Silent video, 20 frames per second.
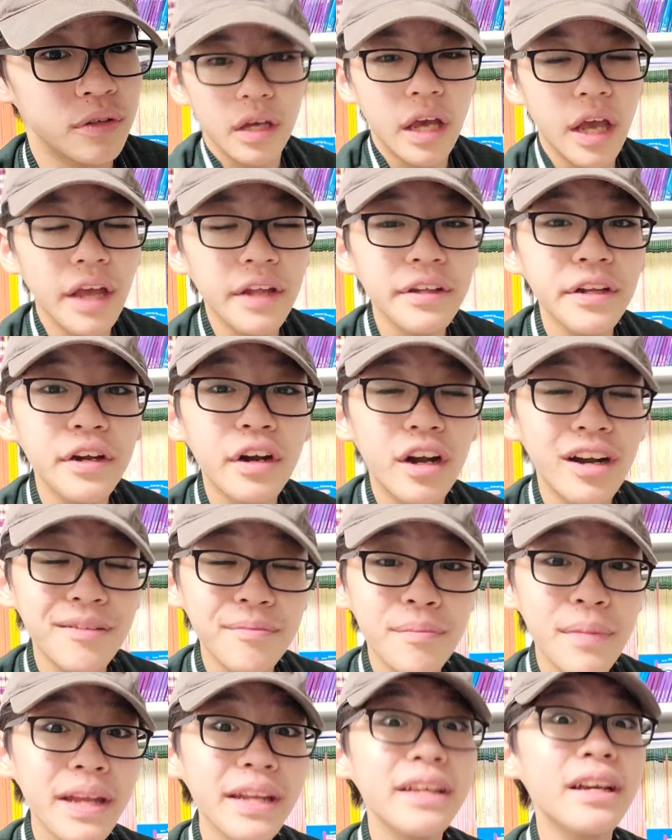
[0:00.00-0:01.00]
And there are
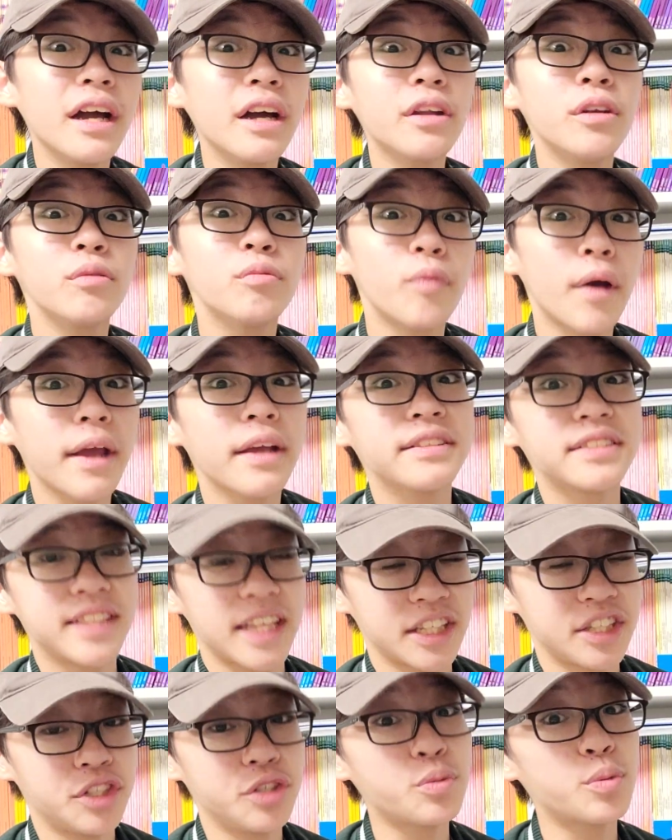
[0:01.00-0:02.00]
many other ways
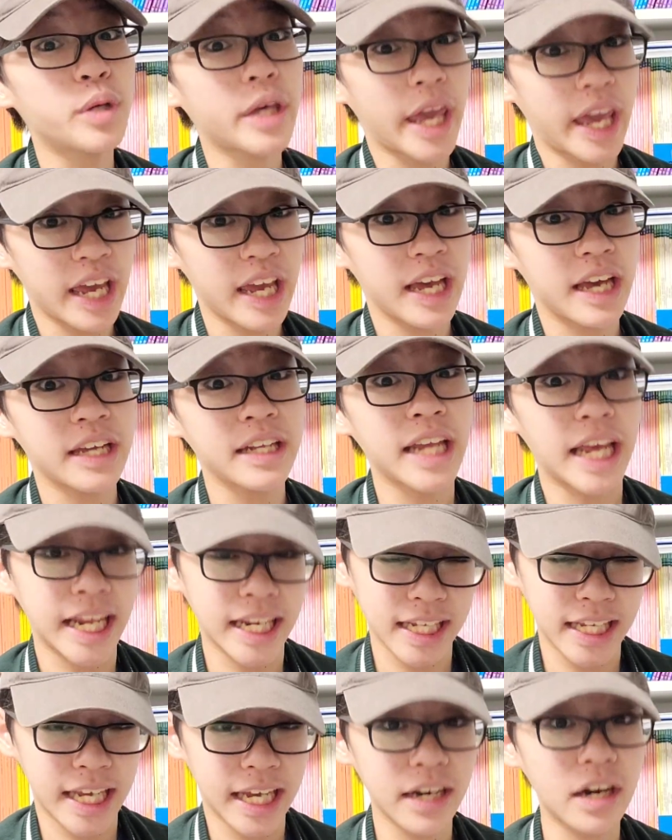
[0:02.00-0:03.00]
that you can
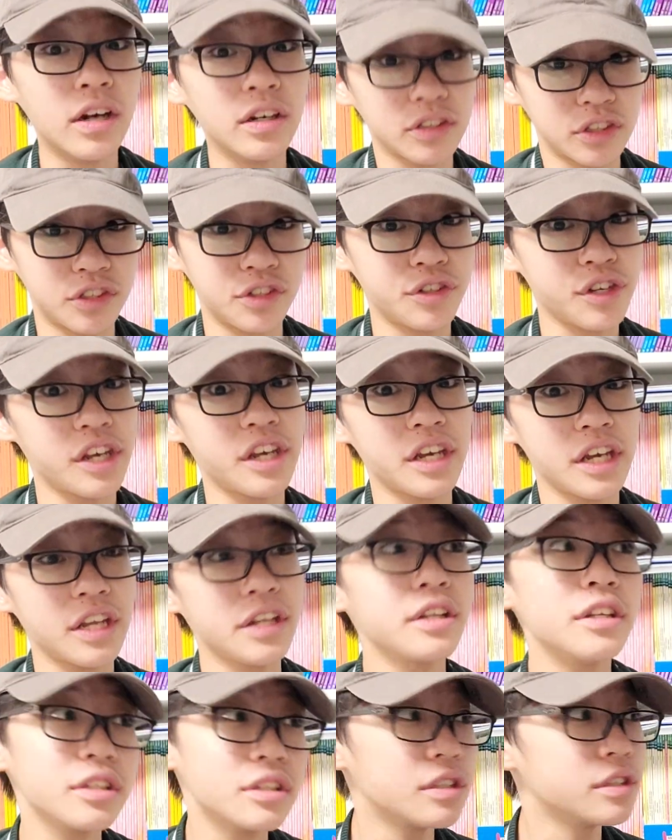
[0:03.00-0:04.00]
and cannot see
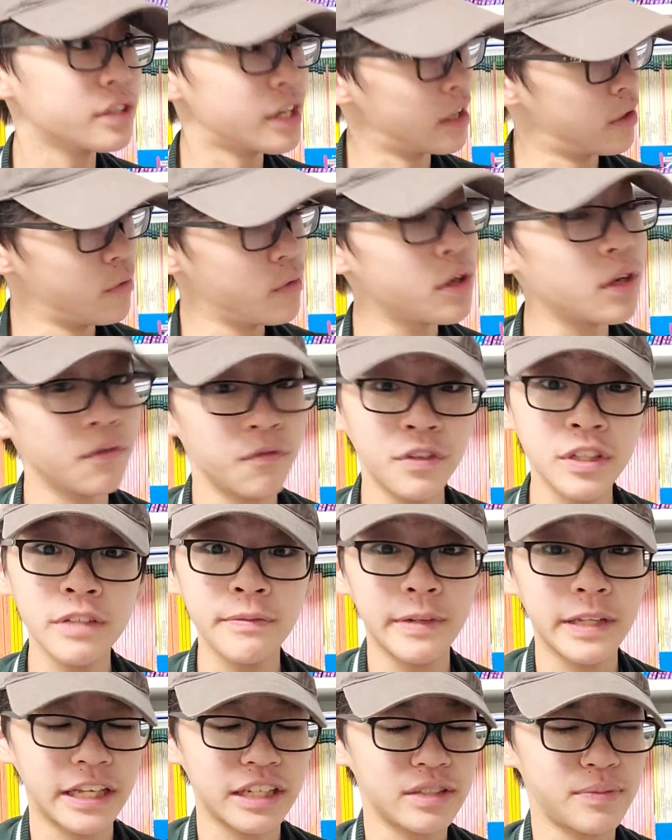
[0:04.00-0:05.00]
in this entire world.
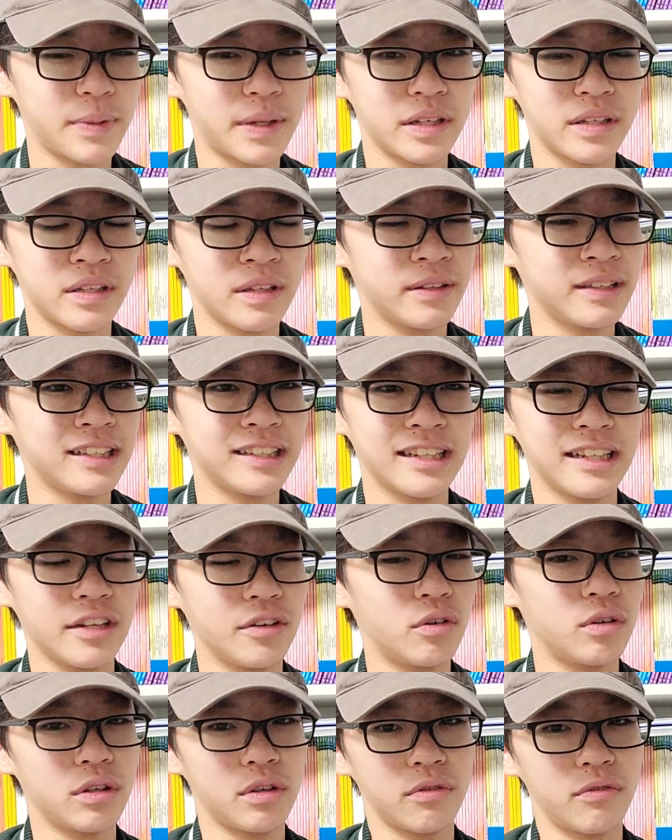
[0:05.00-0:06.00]
Visible light is practically the
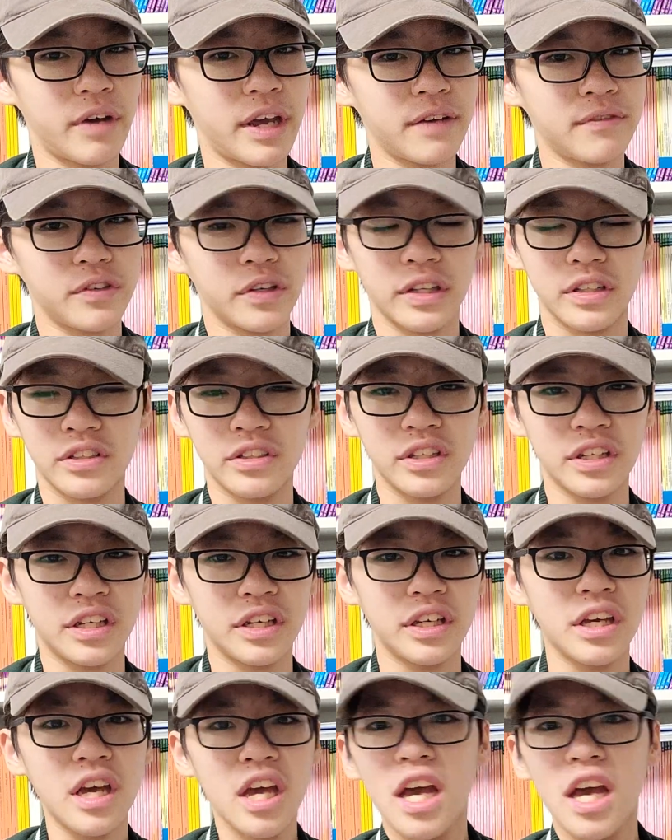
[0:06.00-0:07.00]
only waves you can
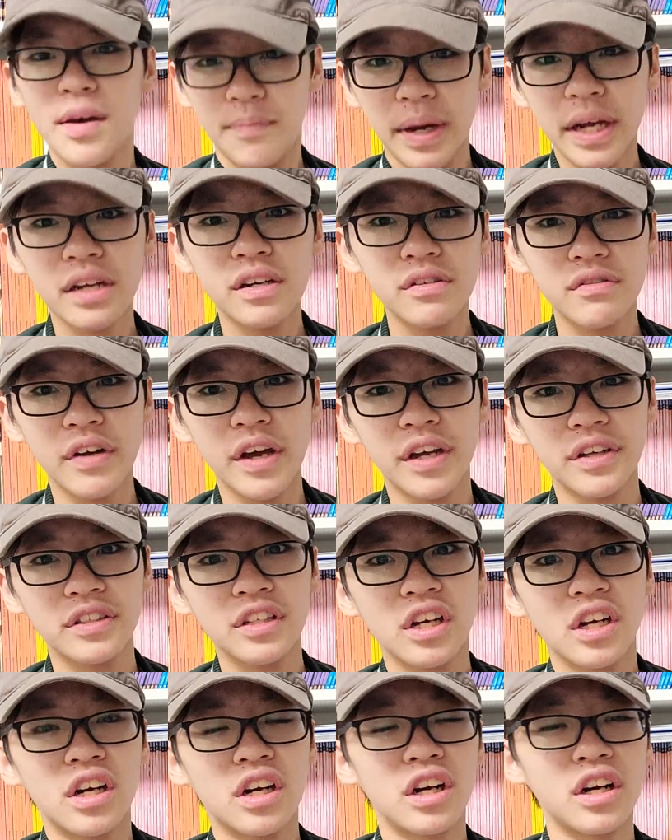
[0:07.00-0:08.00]
see. Microwaves
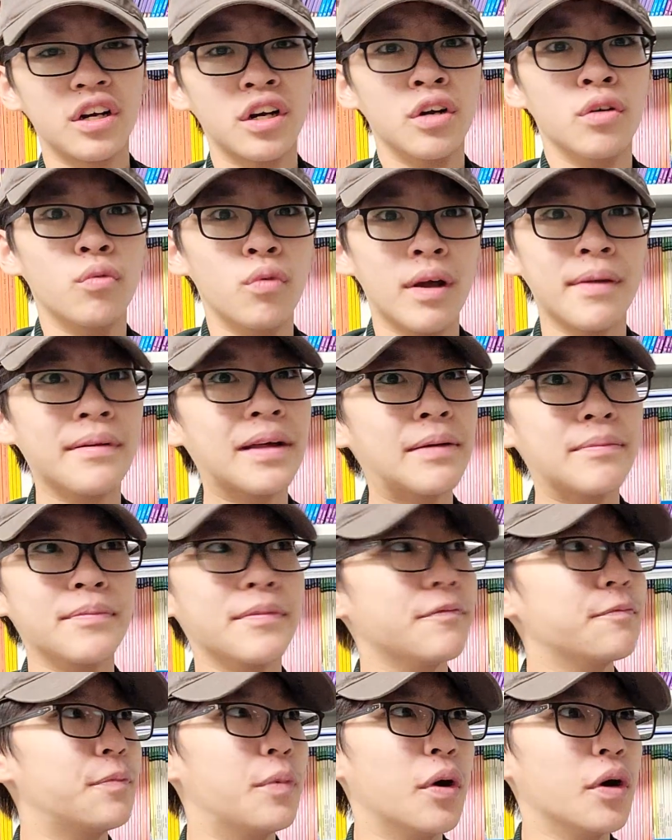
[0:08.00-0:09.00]
are
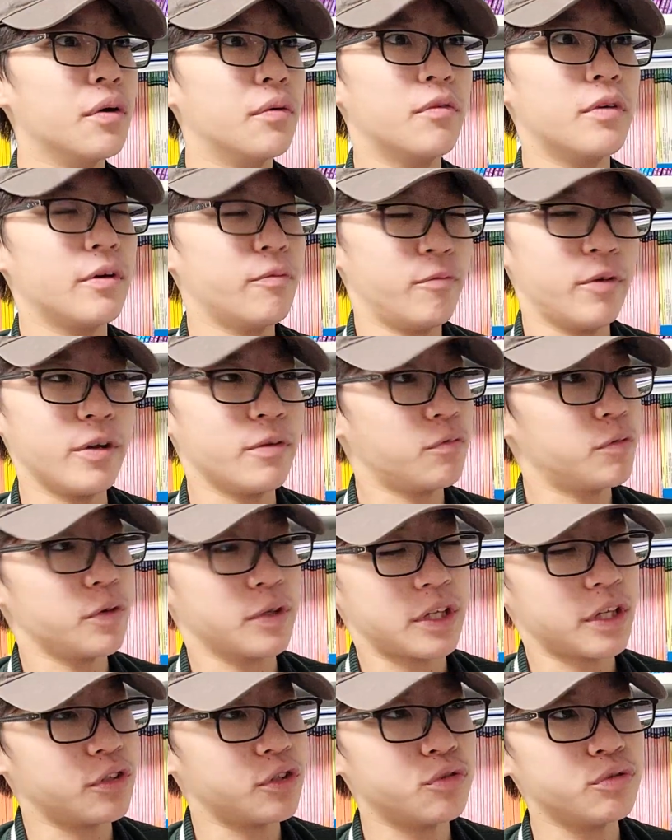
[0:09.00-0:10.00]
what we
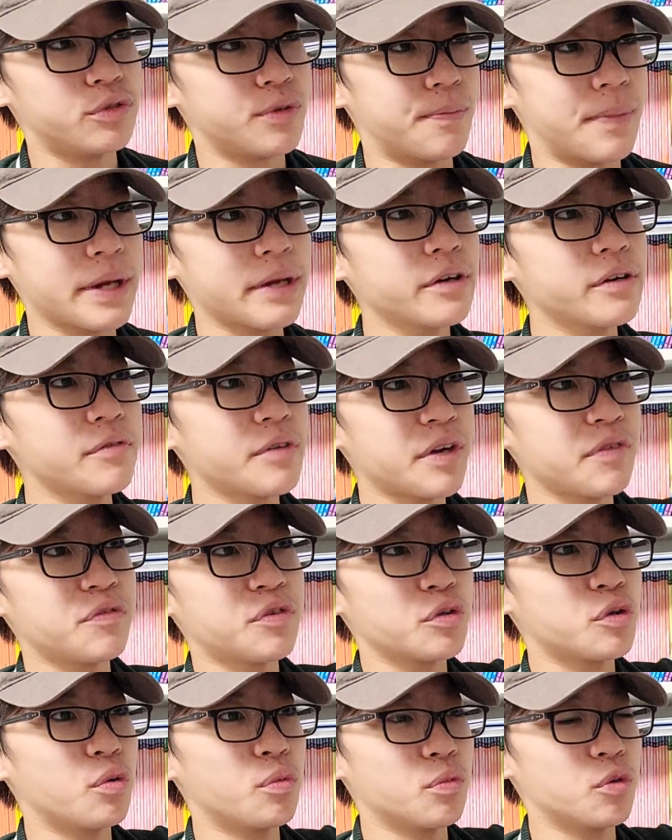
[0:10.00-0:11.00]
can use the microwave
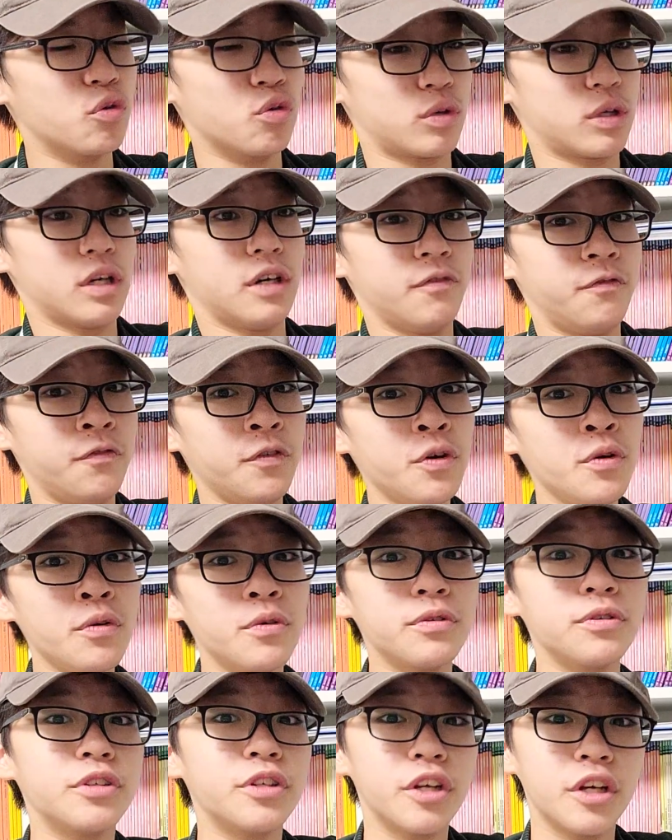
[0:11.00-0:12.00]
to cook our
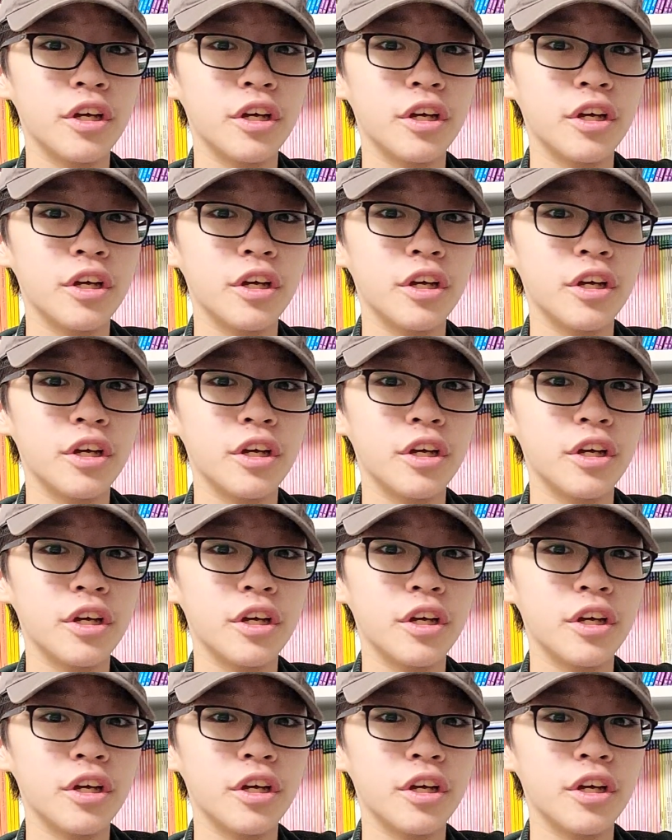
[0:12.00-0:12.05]
food.